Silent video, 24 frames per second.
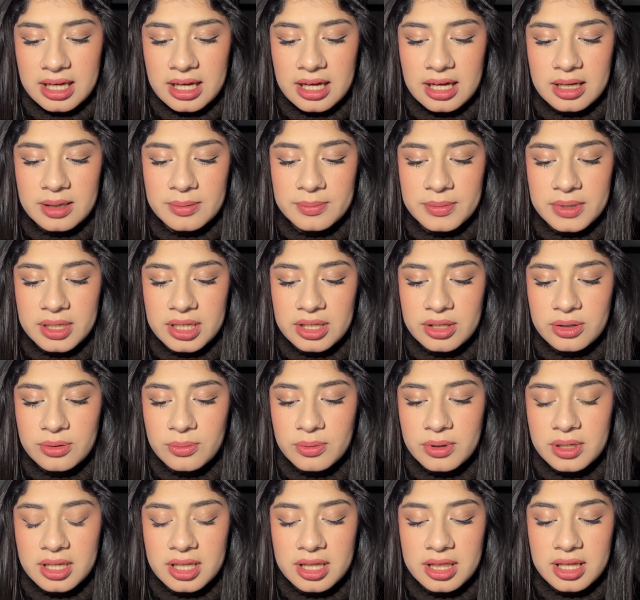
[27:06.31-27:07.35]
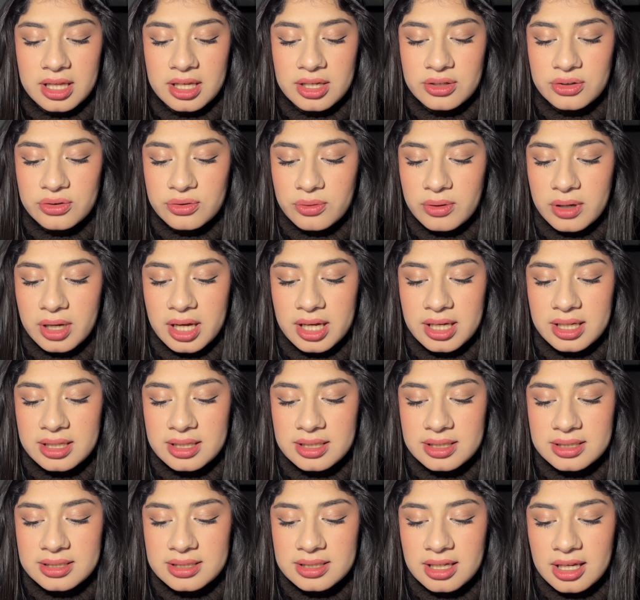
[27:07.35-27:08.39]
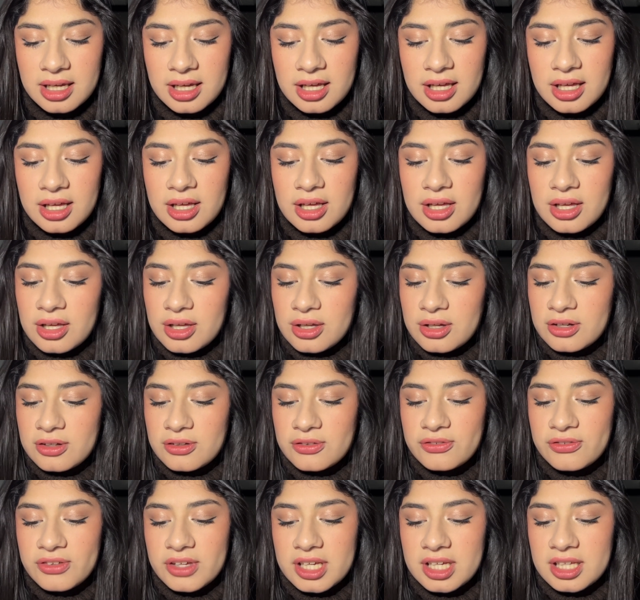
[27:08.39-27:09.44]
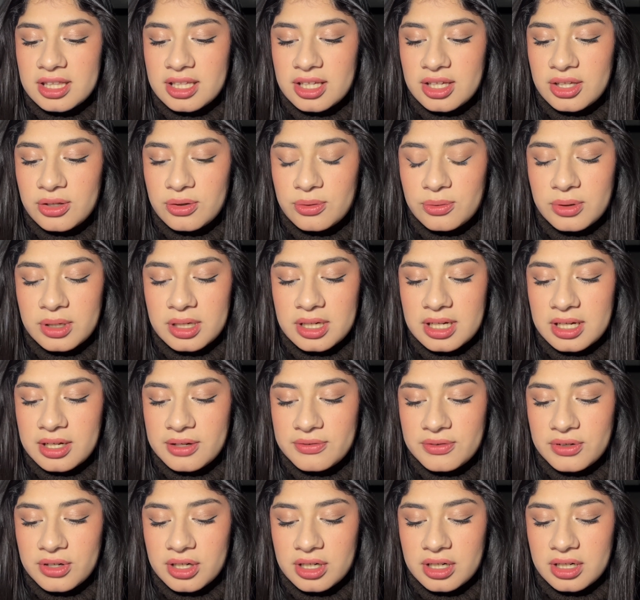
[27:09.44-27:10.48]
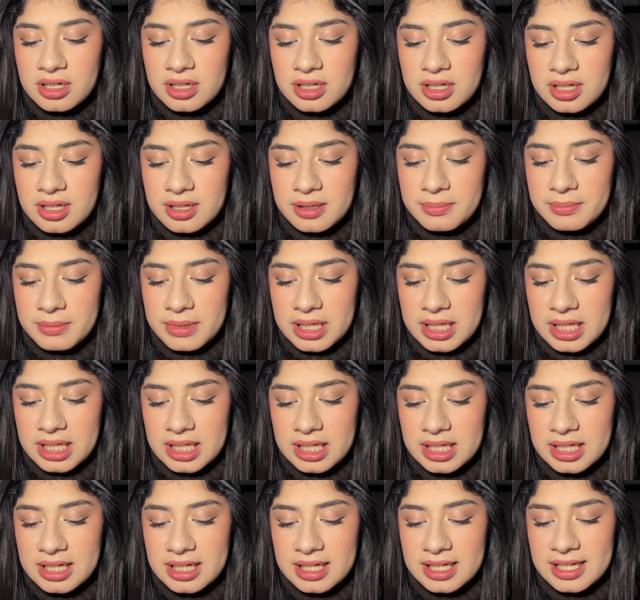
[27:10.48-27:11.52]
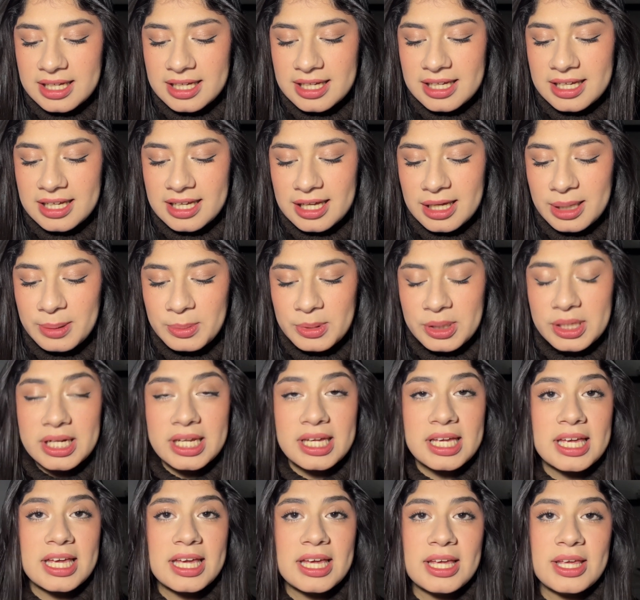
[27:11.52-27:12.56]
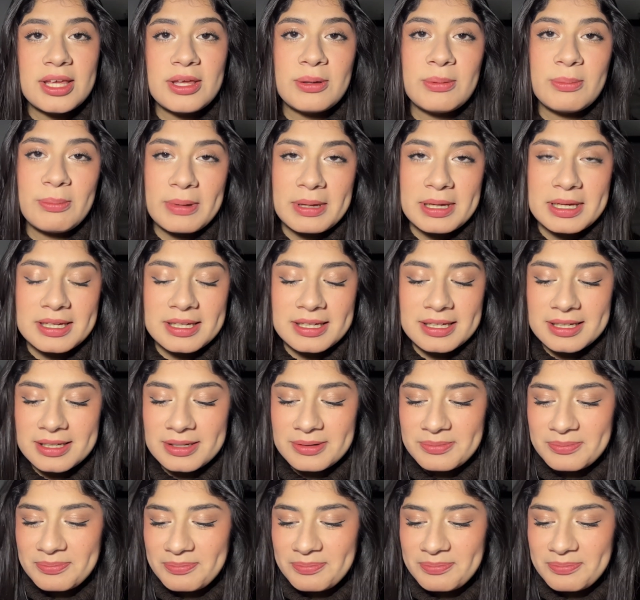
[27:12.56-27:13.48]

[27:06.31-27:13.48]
I'll make you wanna think twice. You'll find that you were never not mine. I'm gonna get you back.